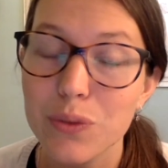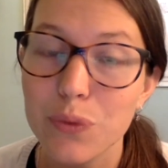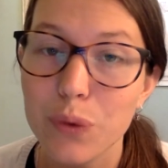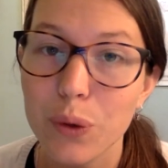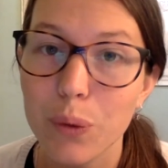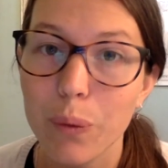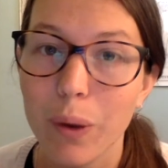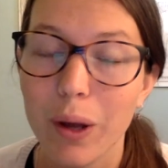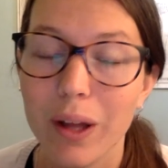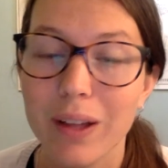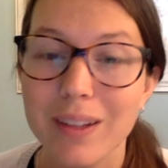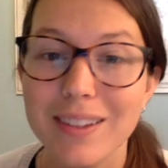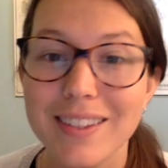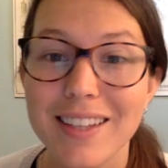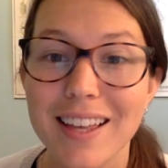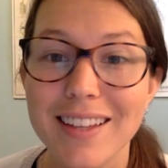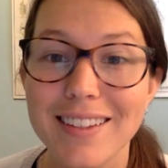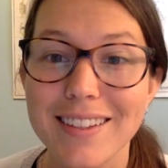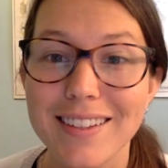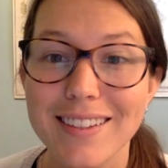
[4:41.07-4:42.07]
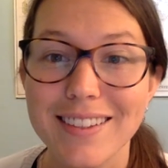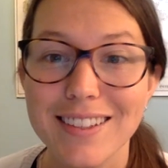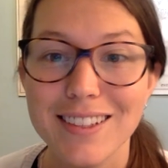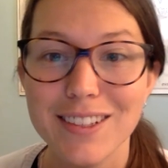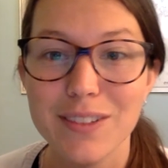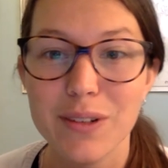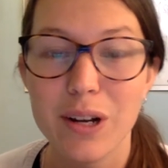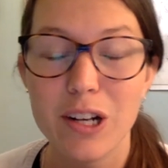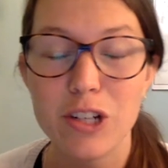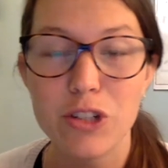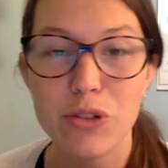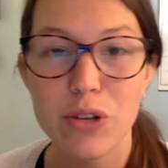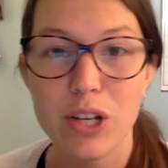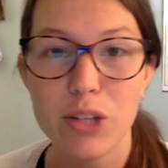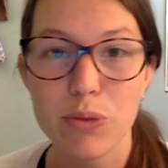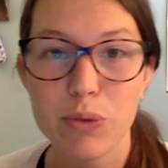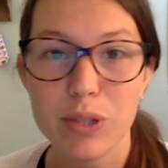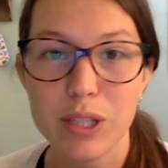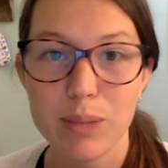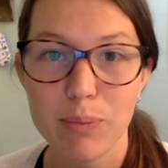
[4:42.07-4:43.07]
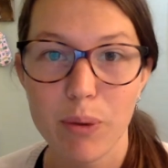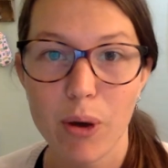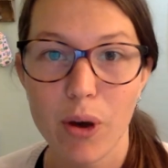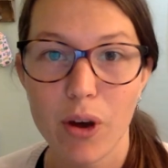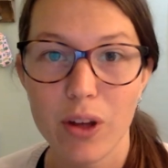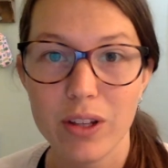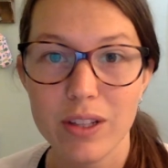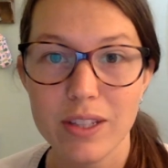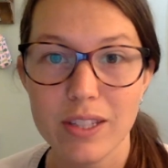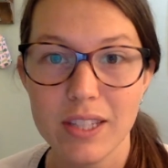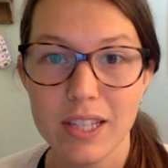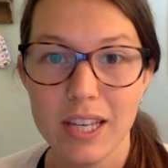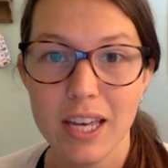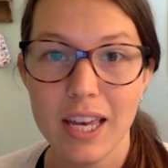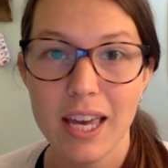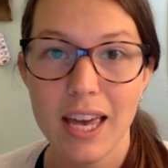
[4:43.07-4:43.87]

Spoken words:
for what sends us into our stress response